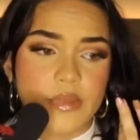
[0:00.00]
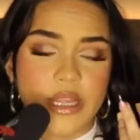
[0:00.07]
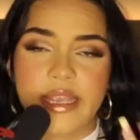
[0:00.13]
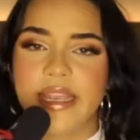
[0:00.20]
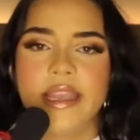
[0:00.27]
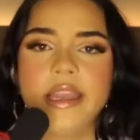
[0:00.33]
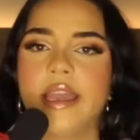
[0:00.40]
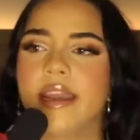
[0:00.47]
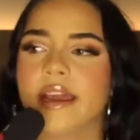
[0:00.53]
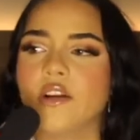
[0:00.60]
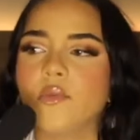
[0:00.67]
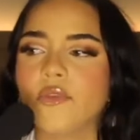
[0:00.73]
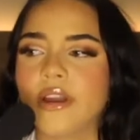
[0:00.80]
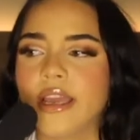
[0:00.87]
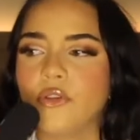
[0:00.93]
Y era
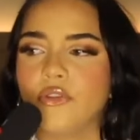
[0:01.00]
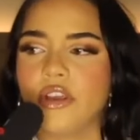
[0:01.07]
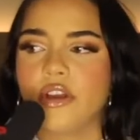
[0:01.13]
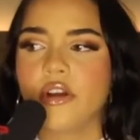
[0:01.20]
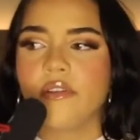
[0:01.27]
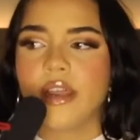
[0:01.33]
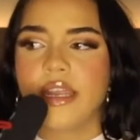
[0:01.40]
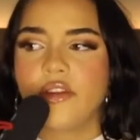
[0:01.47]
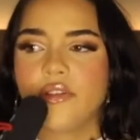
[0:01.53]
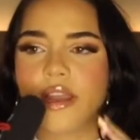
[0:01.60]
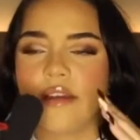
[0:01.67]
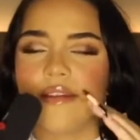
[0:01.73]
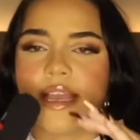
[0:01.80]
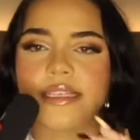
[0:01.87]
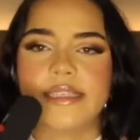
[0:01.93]
como que el único abanico que
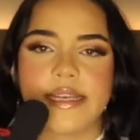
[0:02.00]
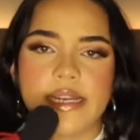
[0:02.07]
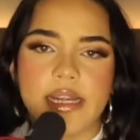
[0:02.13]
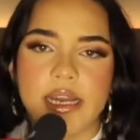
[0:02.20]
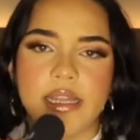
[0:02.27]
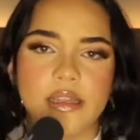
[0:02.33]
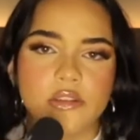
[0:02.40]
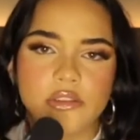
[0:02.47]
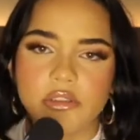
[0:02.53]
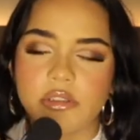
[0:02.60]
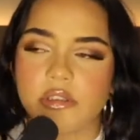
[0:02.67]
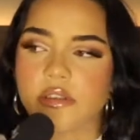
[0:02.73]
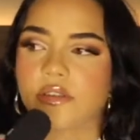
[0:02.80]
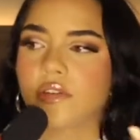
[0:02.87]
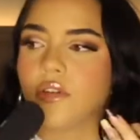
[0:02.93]
había cerca de
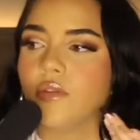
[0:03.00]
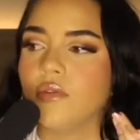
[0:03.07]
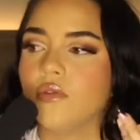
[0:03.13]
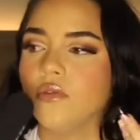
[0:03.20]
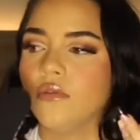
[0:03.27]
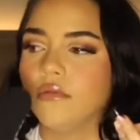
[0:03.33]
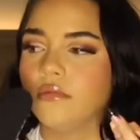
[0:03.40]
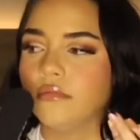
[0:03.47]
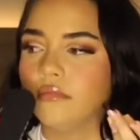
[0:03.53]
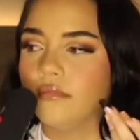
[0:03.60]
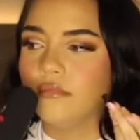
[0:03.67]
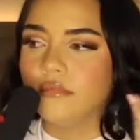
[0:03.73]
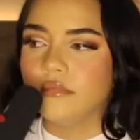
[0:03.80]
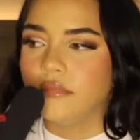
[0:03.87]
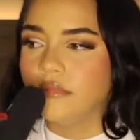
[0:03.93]
nosotros, so
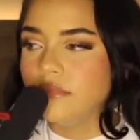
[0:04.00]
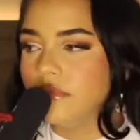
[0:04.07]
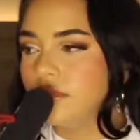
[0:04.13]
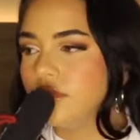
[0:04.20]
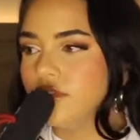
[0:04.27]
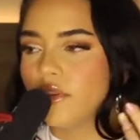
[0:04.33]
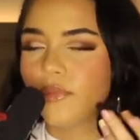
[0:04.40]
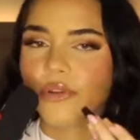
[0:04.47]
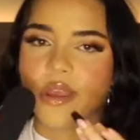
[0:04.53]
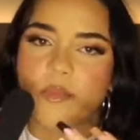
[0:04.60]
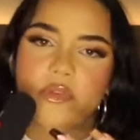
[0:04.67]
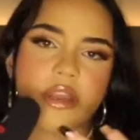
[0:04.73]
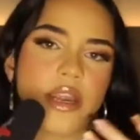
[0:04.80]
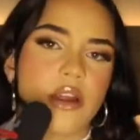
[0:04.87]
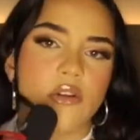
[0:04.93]
no
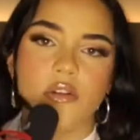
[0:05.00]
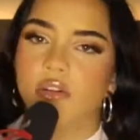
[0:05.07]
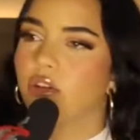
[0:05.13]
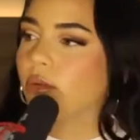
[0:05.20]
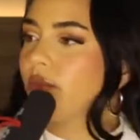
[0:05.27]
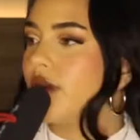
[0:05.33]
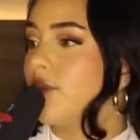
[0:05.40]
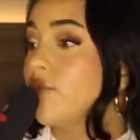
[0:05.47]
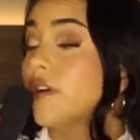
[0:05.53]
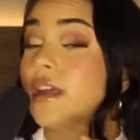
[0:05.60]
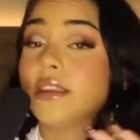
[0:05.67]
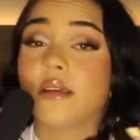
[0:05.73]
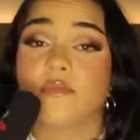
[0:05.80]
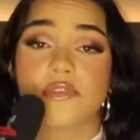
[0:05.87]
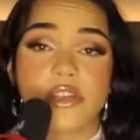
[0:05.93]
podíamos ir a Costco, no podíamos
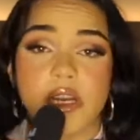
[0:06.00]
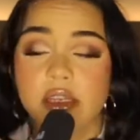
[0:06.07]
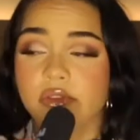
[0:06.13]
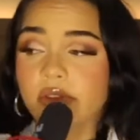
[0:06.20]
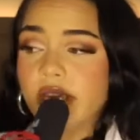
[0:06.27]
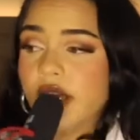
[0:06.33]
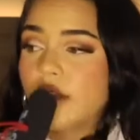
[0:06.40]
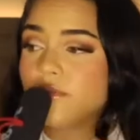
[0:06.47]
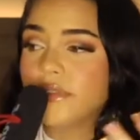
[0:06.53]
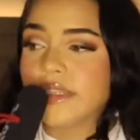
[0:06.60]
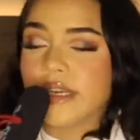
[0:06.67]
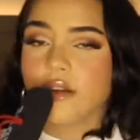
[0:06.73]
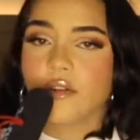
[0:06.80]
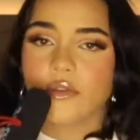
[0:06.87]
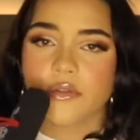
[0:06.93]
gastar mucha gasolina. It was
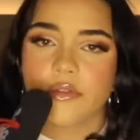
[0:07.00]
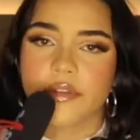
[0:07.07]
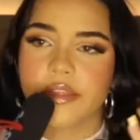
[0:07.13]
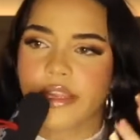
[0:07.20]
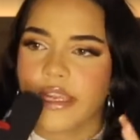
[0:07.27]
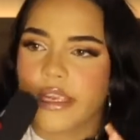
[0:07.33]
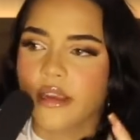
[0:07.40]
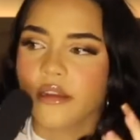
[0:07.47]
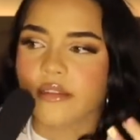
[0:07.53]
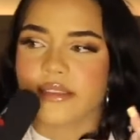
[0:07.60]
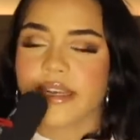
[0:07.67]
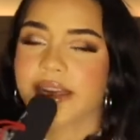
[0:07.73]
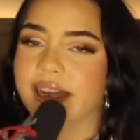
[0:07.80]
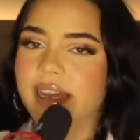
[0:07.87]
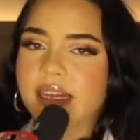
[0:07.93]
like a whole thing,
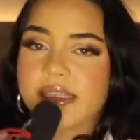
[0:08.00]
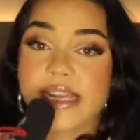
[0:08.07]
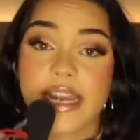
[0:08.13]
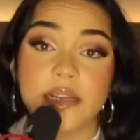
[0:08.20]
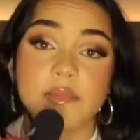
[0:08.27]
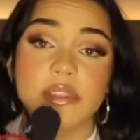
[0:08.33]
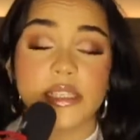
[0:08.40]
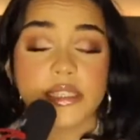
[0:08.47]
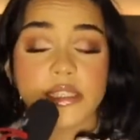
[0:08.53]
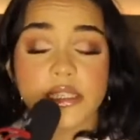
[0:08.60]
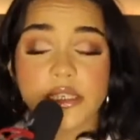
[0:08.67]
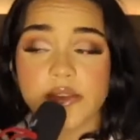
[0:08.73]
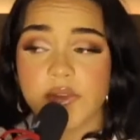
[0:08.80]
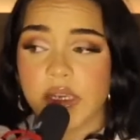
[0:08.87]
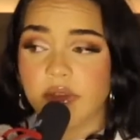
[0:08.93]
kind of time
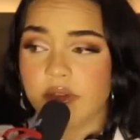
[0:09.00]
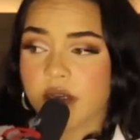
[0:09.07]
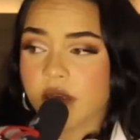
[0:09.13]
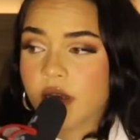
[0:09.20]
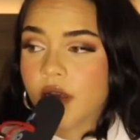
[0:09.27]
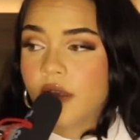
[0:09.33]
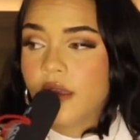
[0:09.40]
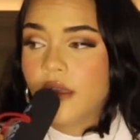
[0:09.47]
sensitive even.